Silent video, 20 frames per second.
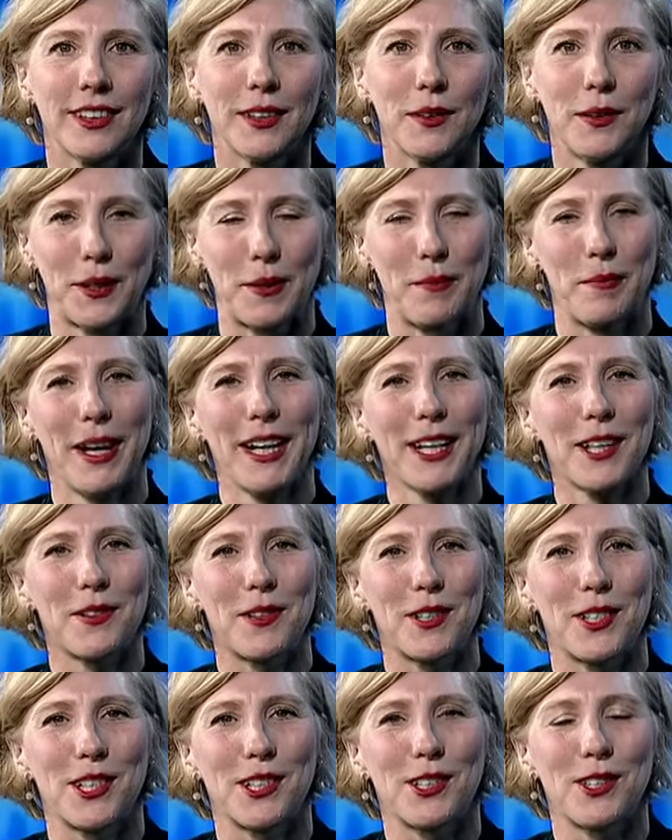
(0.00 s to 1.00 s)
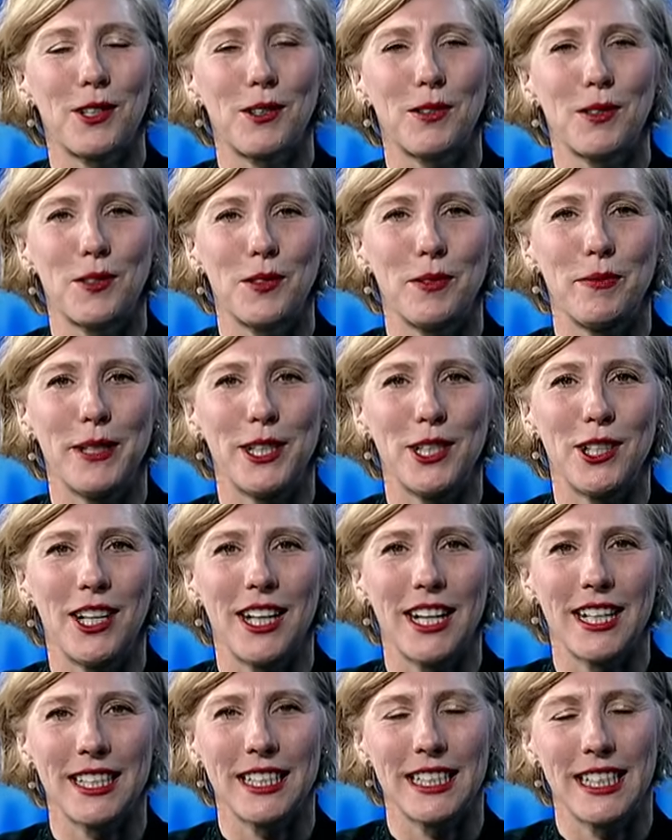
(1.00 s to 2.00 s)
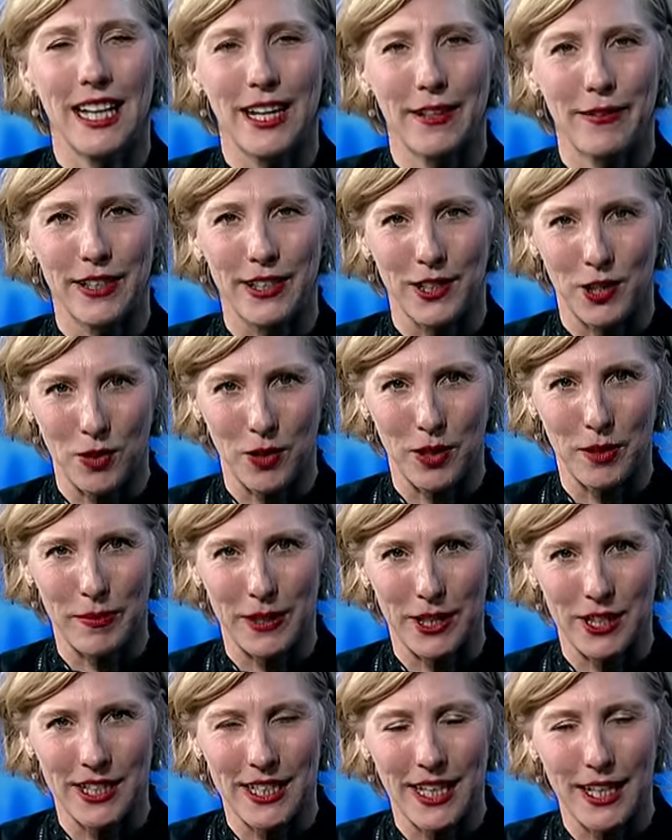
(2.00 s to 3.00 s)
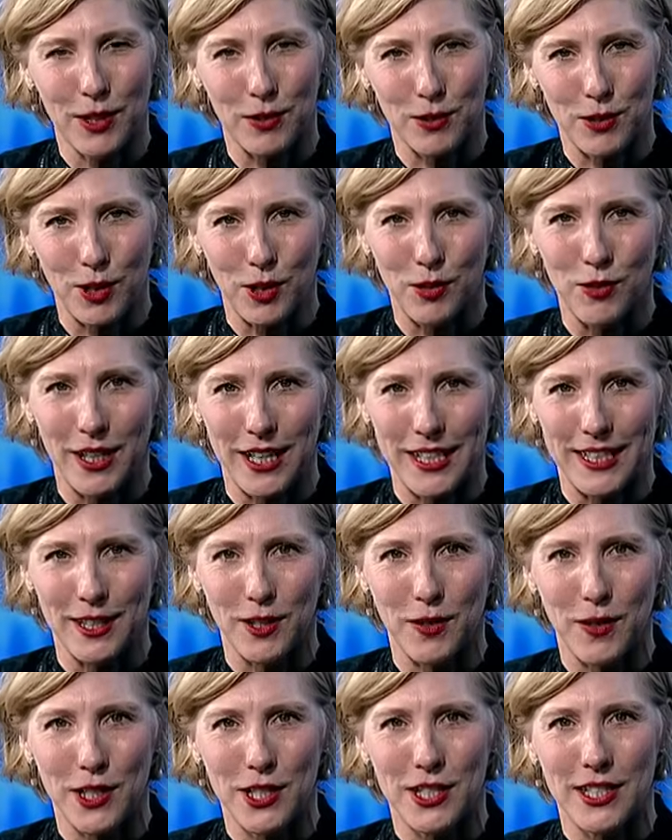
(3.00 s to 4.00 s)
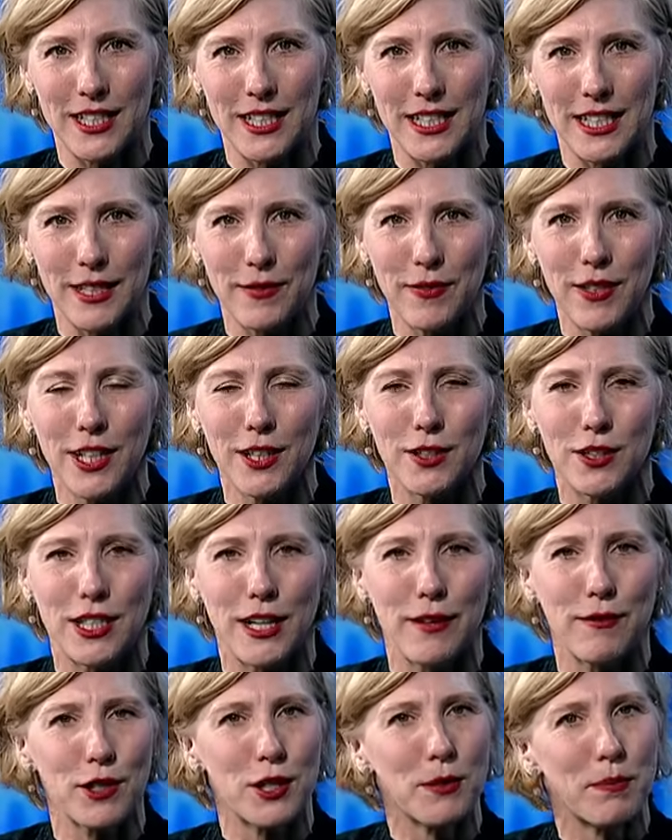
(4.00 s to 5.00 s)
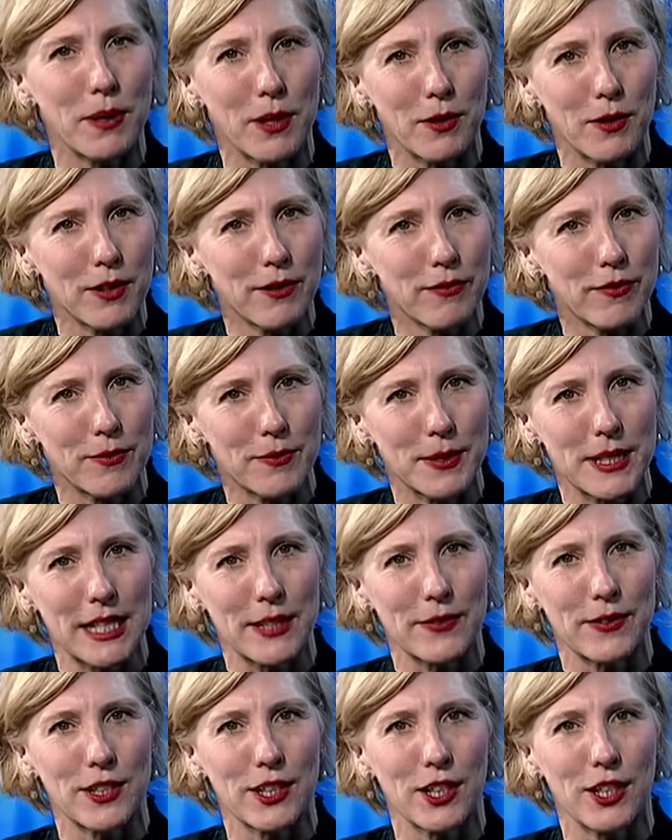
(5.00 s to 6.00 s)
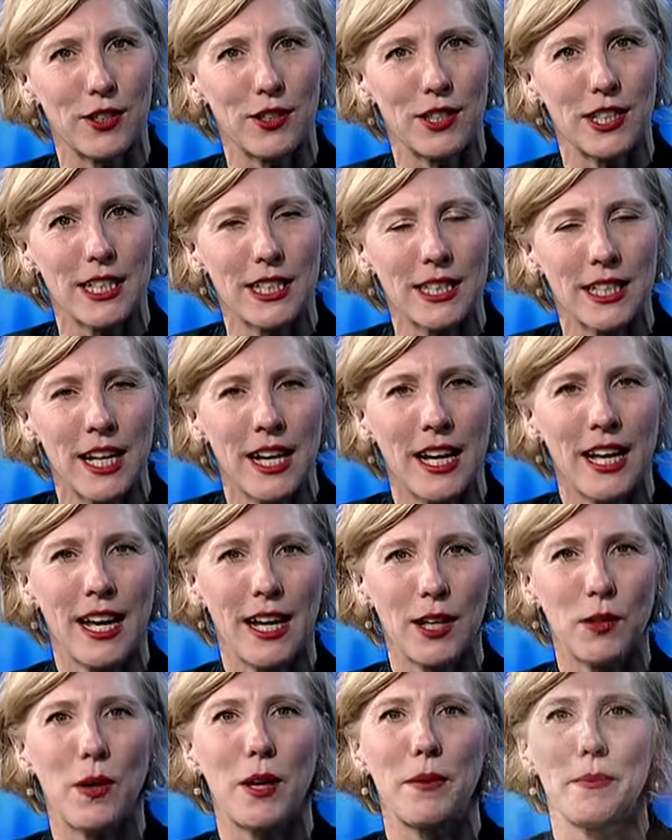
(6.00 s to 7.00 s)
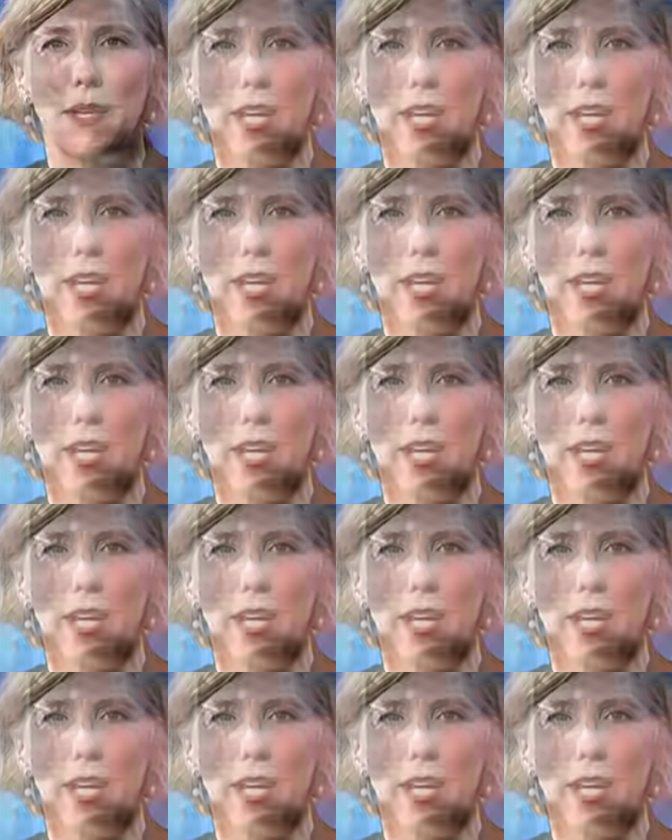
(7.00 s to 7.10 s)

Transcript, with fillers: Welcome back. You're watching Stockwatch with me, G. Letter to Levy, and joining me to take your stock-related questions this evening are David Shapiro from Sasfin Securities and Wayne